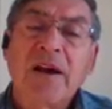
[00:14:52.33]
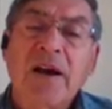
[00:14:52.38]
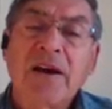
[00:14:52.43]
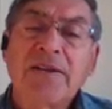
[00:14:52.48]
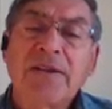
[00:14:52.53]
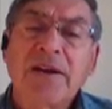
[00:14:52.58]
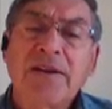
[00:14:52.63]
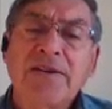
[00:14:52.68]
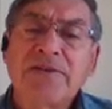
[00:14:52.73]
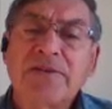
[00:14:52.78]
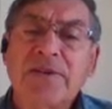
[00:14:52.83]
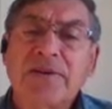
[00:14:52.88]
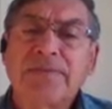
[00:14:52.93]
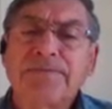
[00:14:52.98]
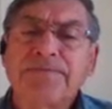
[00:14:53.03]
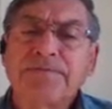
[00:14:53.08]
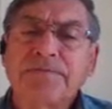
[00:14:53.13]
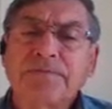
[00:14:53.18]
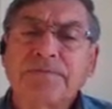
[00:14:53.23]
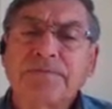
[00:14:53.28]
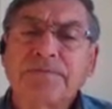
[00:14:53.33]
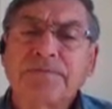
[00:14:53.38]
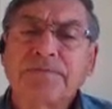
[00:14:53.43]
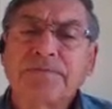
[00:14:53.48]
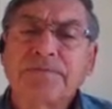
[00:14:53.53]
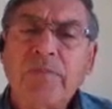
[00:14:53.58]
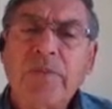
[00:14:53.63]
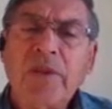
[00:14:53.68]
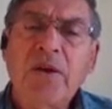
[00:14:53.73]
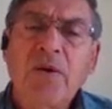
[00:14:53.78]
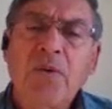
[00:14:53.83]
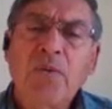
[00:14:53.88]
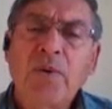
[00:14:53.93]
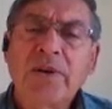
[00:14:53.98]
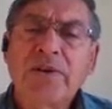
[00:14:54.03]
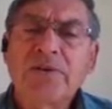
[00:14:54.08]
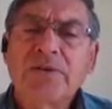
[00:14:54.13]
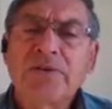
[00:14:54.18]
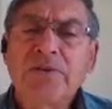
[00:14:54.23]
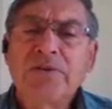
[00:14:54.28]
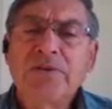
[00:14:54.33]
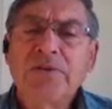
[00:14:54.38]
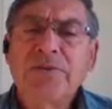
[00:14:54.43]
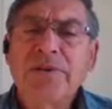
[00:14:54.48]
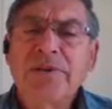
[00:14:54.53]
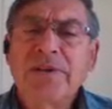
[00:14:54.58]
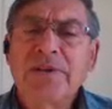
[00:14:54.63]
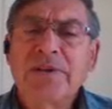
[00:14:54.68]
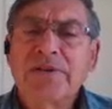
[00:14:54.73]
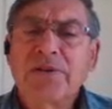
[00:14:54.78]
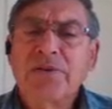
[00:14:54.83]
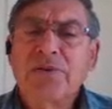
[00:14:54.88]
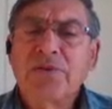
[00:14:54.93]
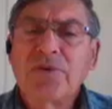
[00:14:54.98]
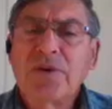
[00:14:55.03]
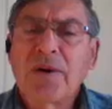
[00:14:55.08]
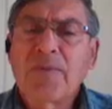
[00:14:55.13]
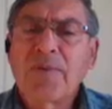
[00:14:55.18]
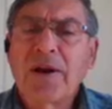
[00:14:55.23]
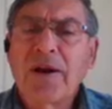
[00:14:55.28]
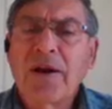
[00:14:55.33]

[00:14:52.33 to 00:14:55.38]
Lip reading: Anaisa, when a student is a newcomer,